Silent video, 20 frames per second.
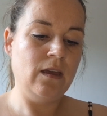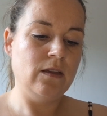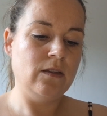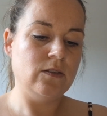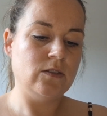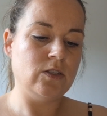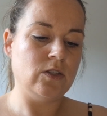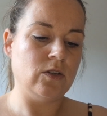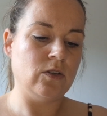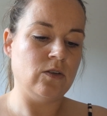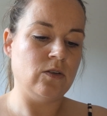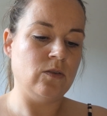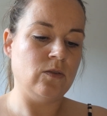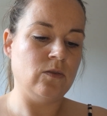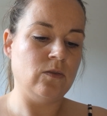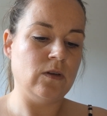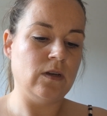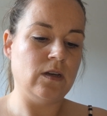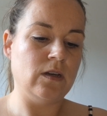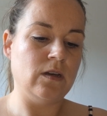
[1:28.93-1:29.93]
So
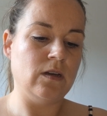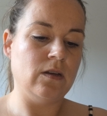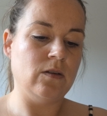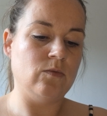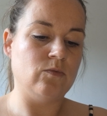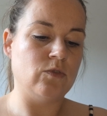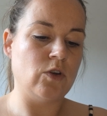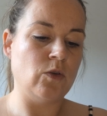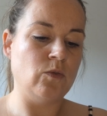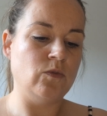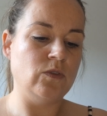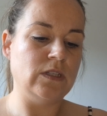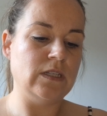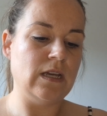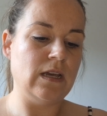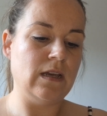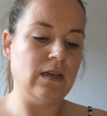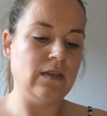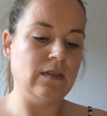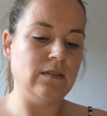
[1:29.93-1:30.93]

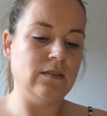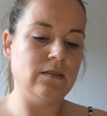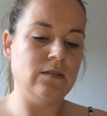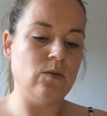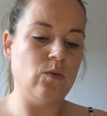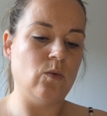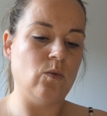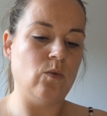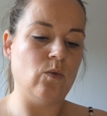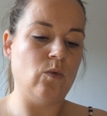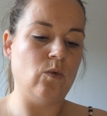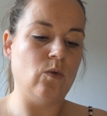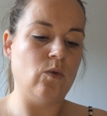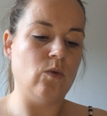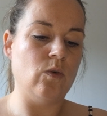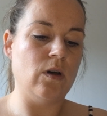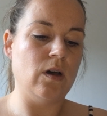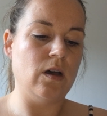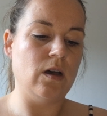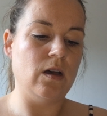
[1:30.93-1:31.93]
roses
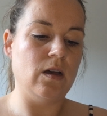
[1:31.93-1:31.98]
or